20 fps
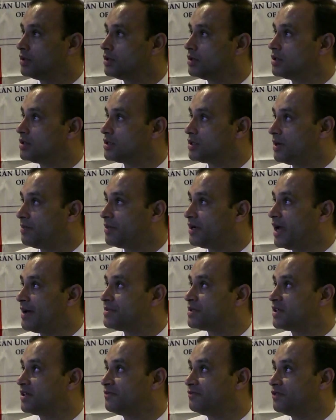
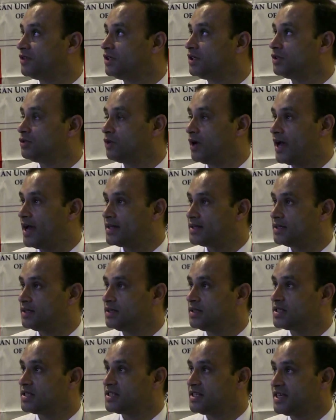sometimes referred to as
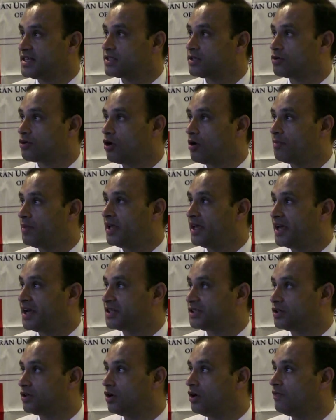a 6th
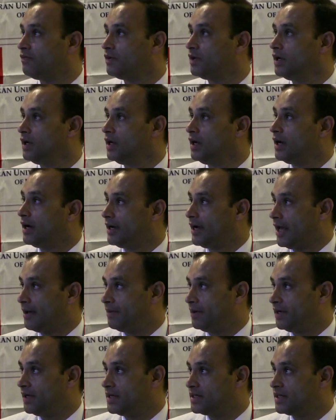complication of
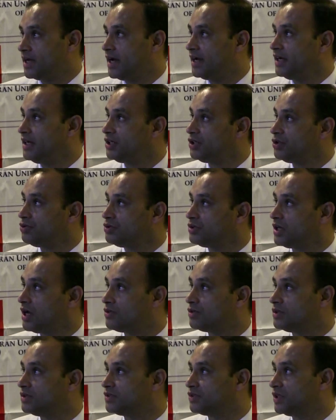diabetes, and in
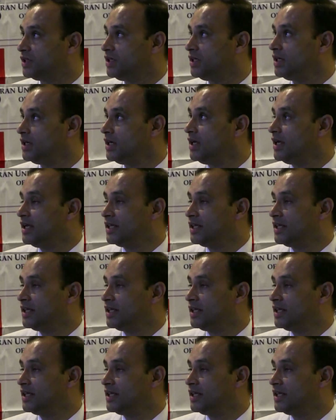2003,